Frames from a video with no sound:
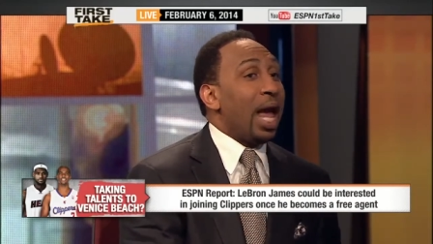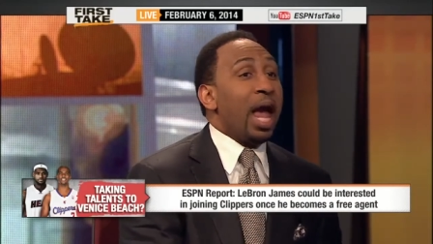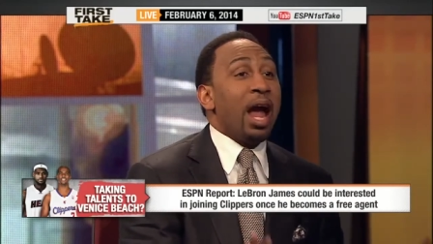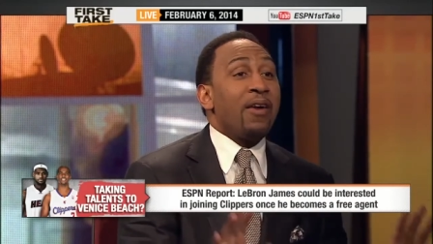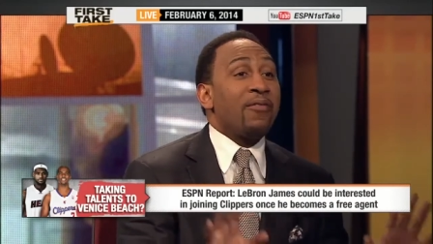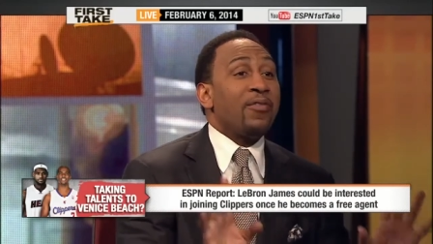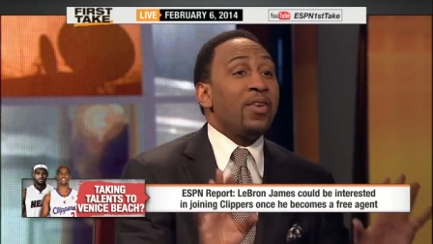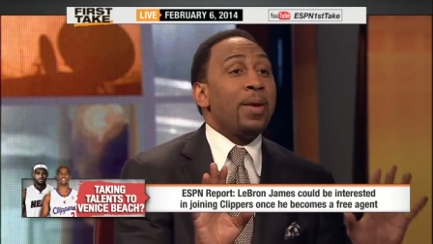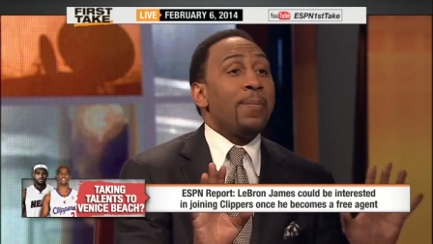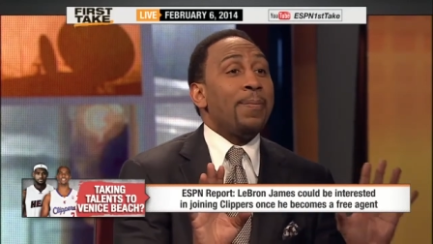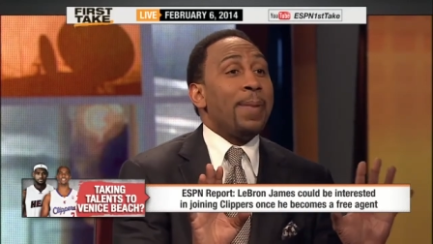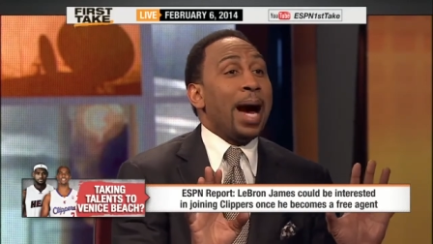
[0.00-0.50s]

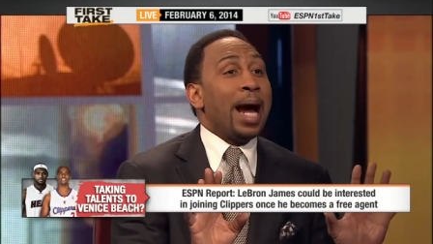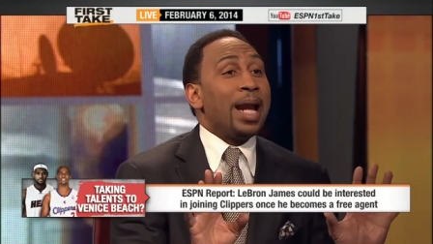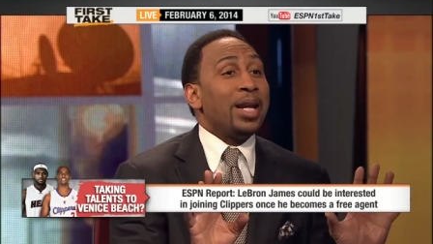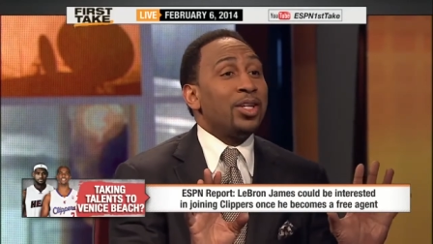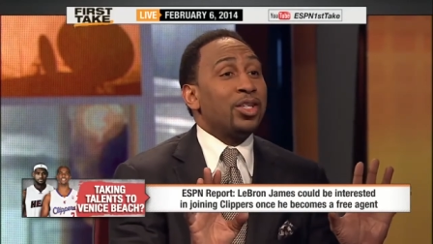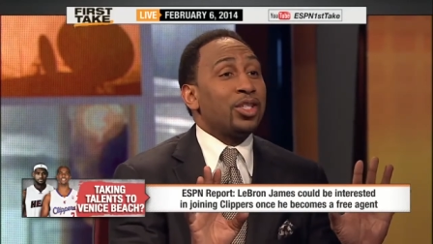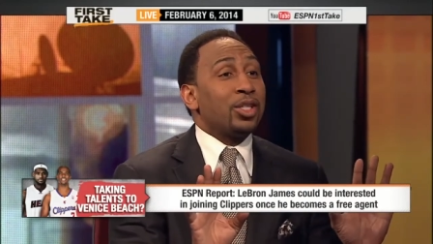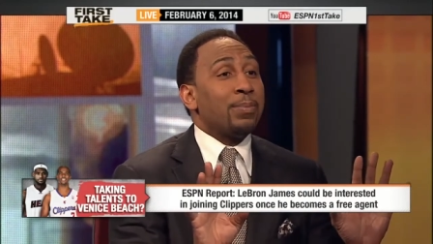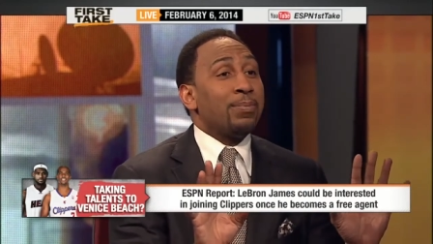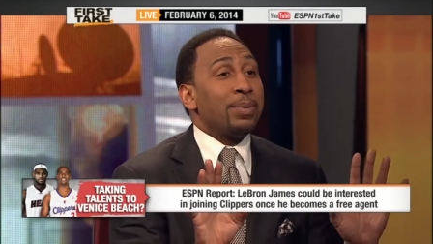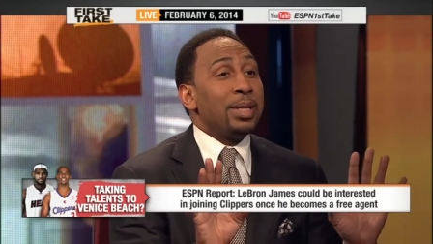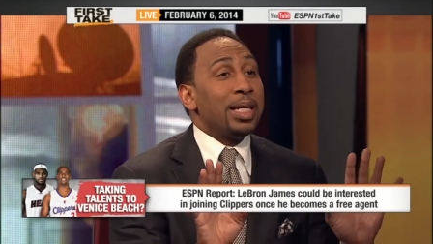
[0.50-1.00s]
Everybody
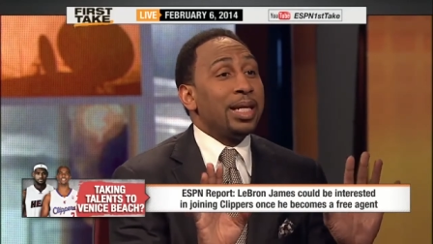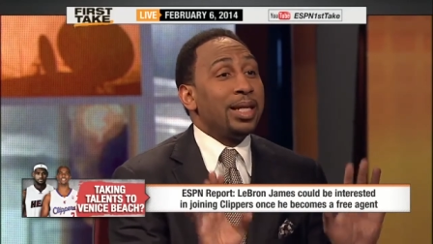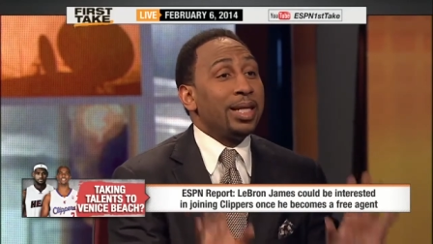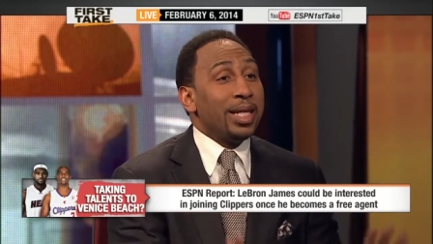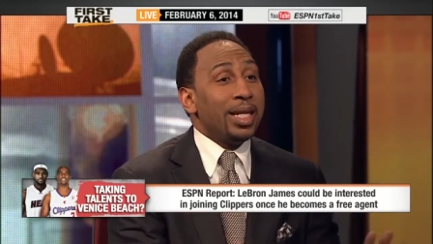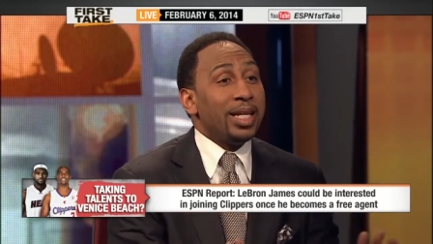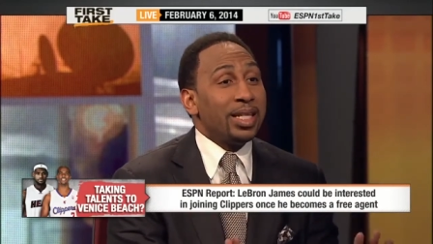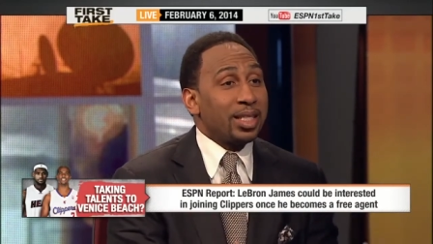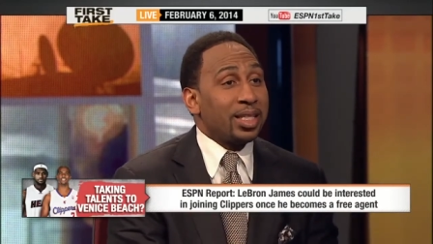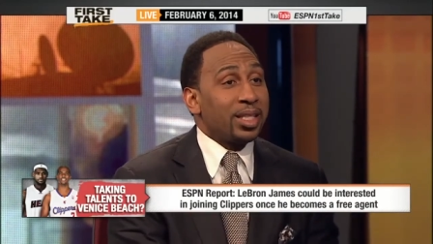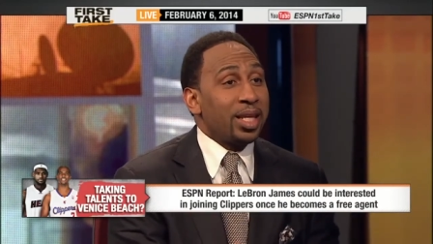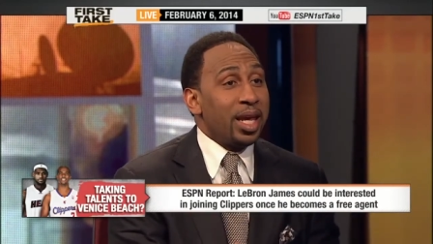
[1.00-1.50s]
should be
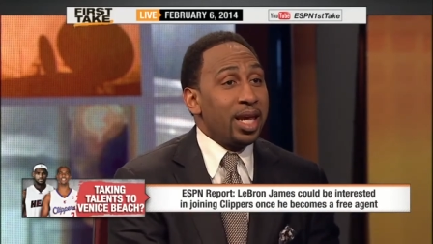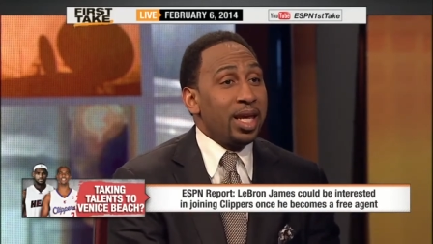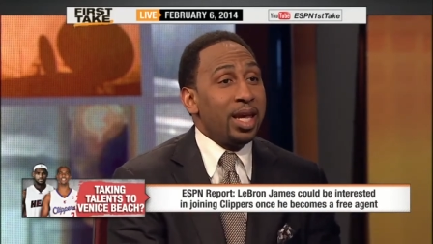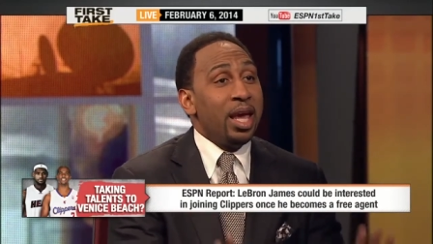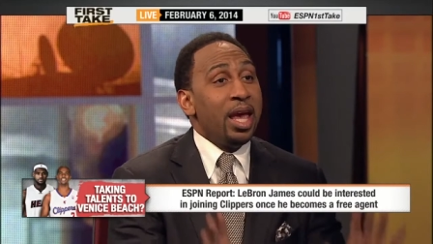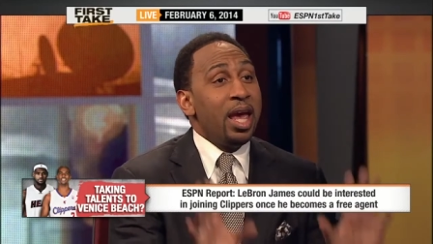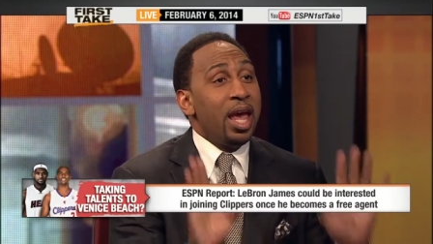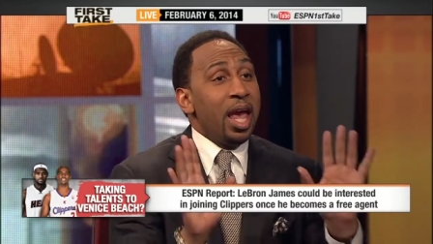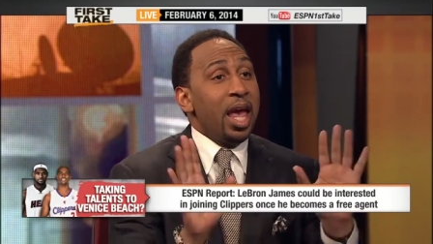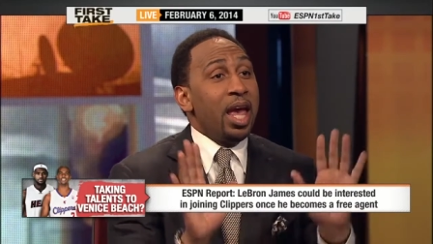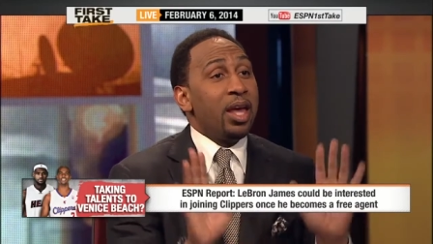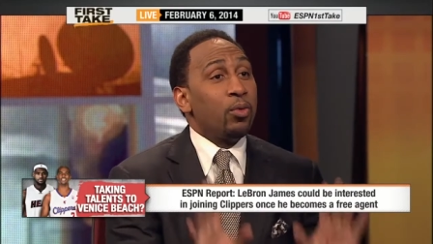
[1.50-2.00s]
leasing
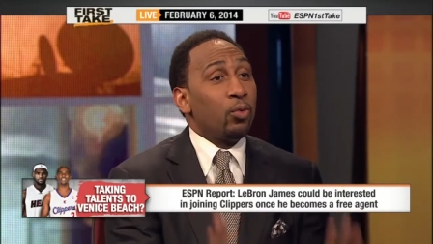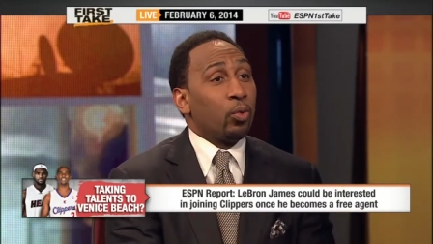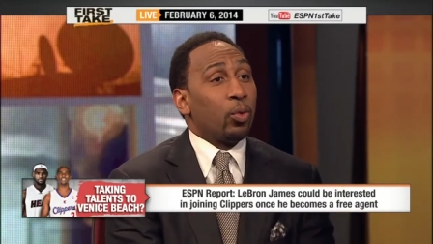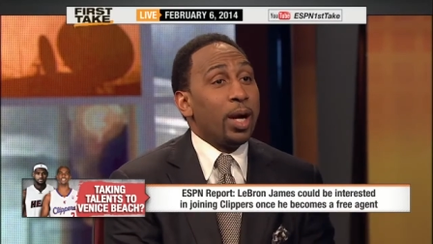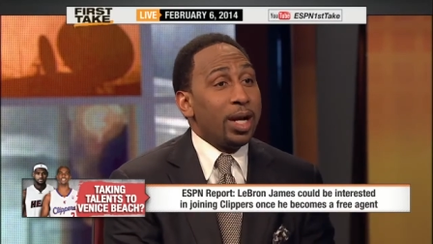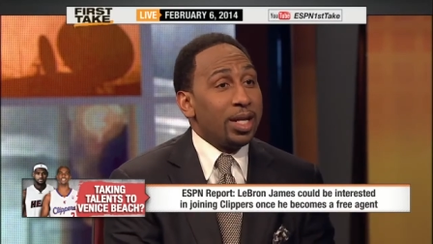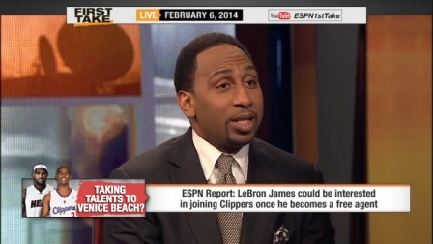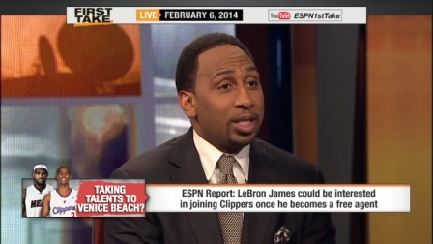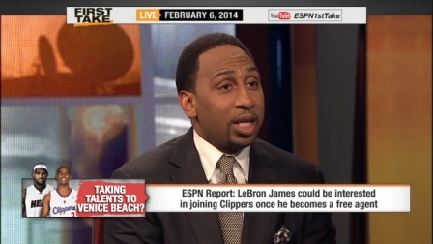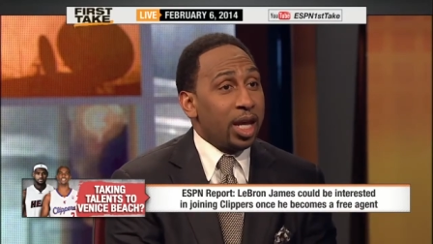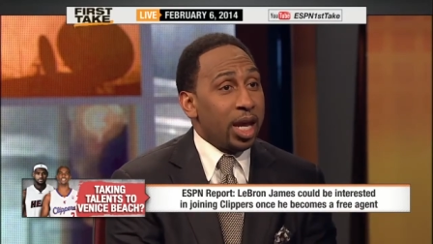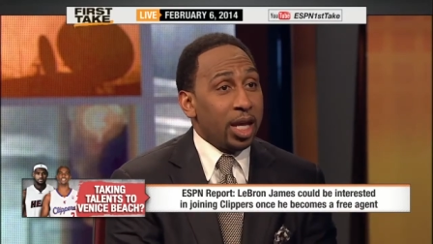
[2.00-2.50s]
and
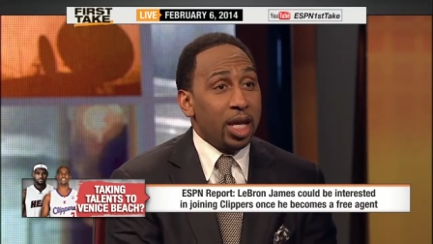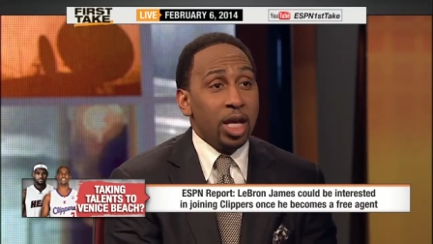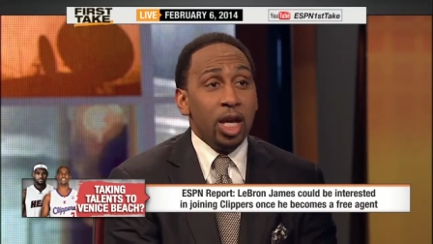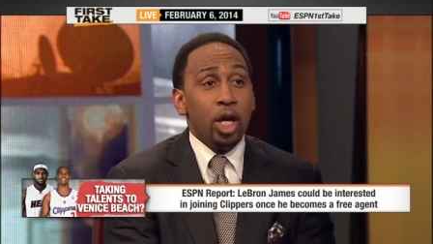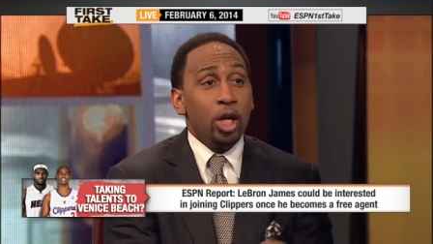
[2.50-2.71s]
renting.